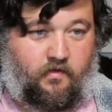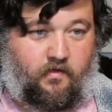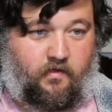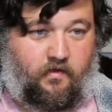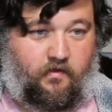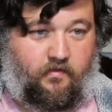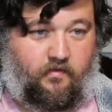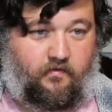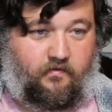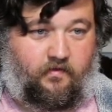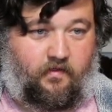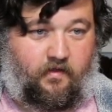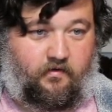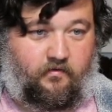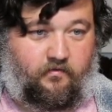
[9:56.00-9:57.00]
And then
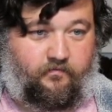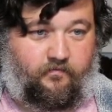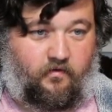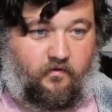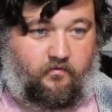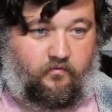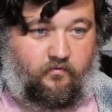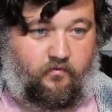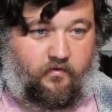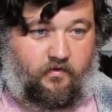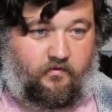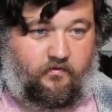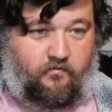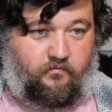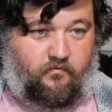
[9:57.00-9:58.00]
10 is far too quiet,
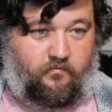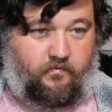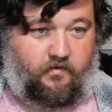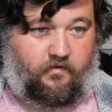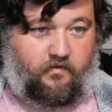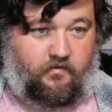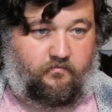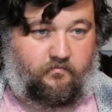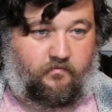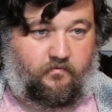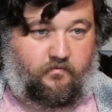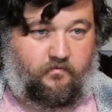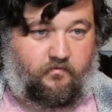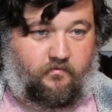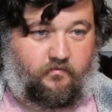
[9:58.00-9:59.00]
so we'll make it
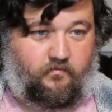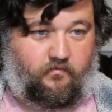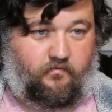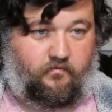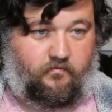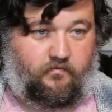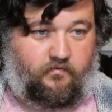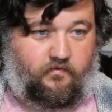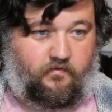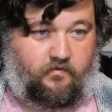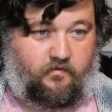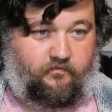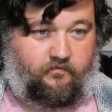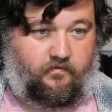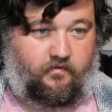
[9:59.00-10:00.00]

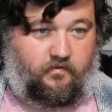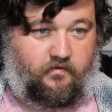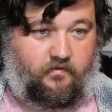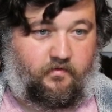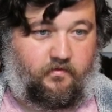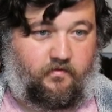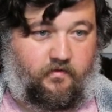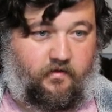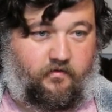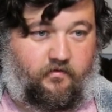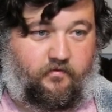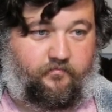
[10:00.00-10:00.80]
significantly louder.